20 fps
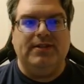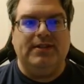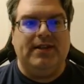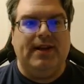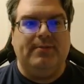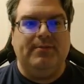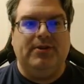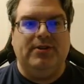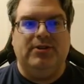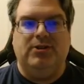and
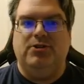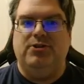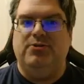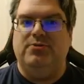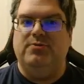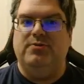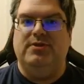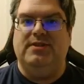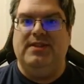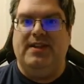I'm going to
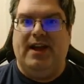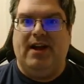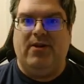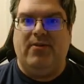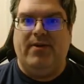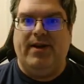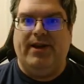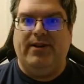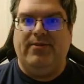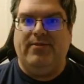choose
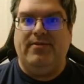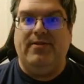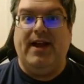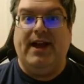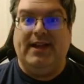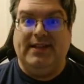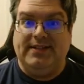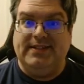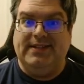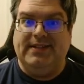Narrator
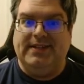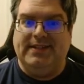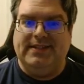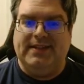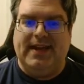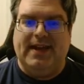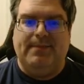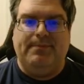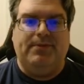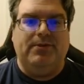as an
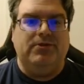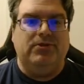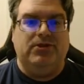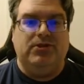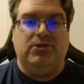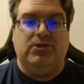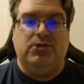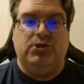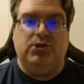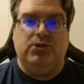example
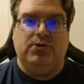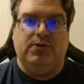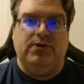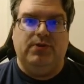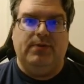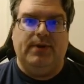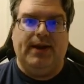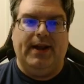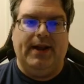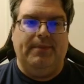just to show
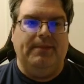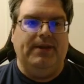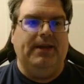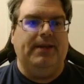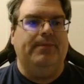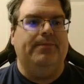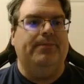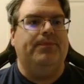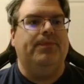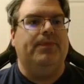you what I mean.